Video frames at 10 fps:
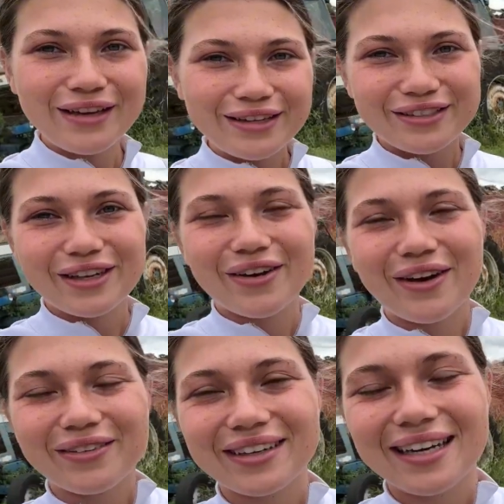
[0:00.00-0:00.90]
So
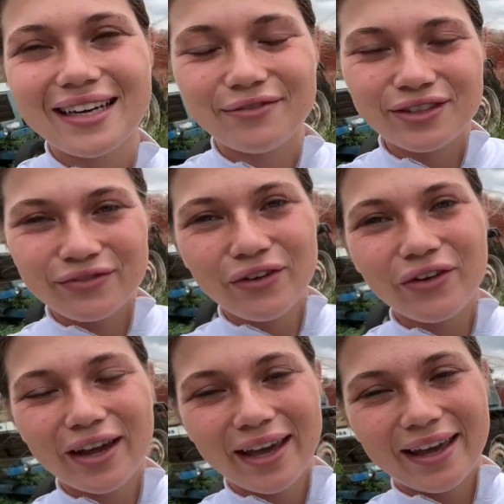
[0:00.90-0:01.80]
I'm going to leave this
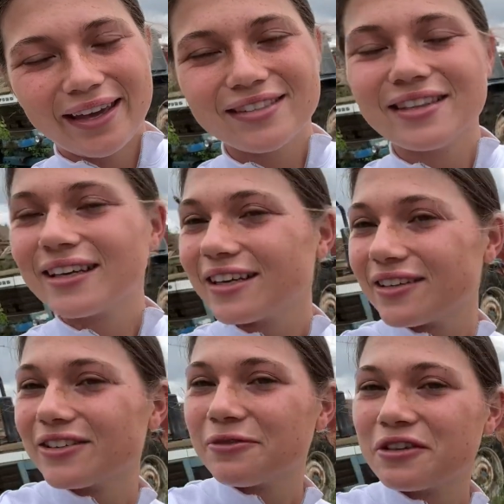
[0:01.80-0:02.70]
vlog here. So thank you
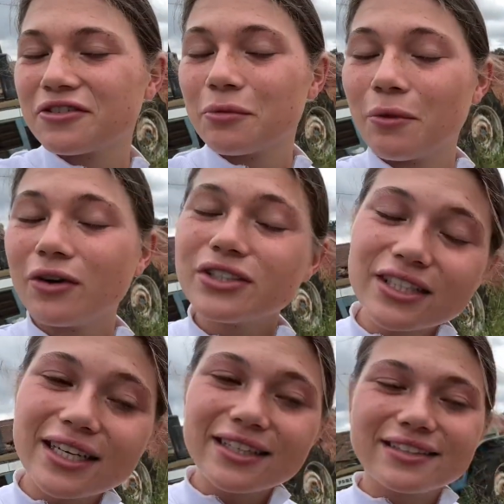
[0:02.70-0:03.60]
so much for
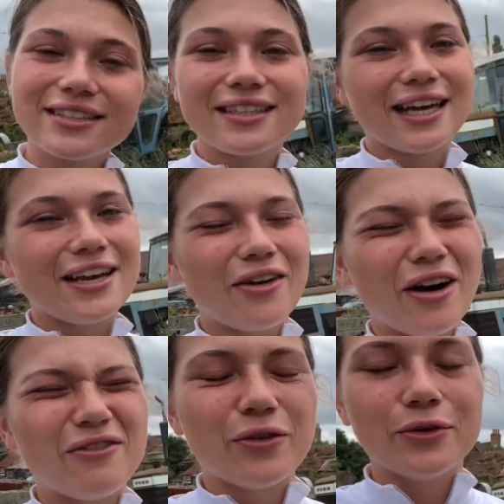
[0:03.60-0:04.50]
watching. Today,
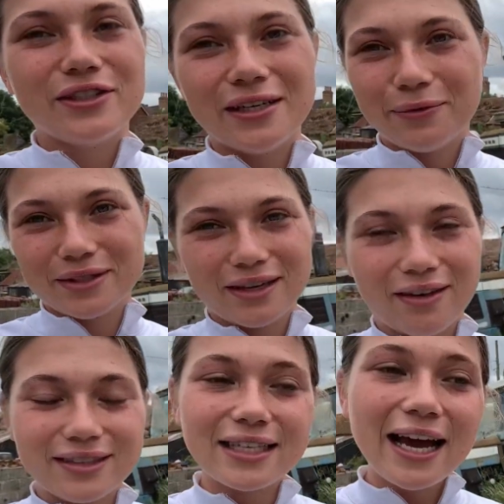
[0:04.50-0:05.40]
unfortunately, wasn't our
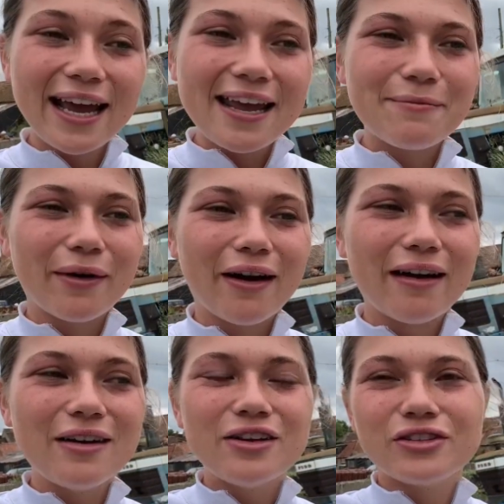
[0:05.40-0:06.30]
day, but
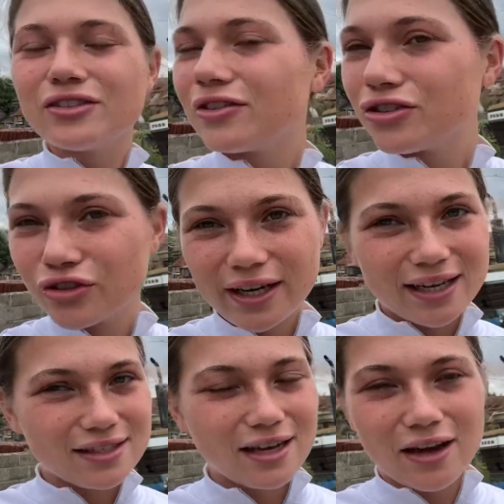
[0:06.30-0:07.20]
just got treat
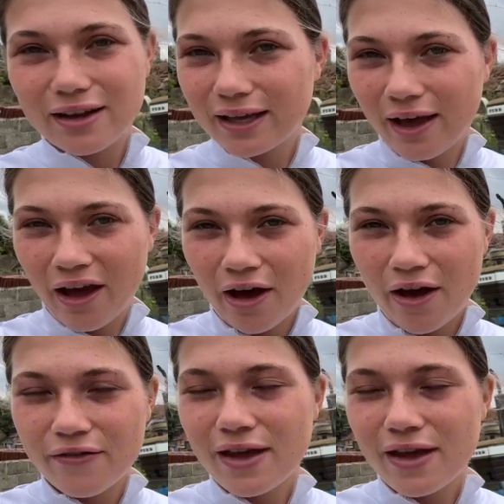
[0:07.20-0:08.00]
as a learning curve.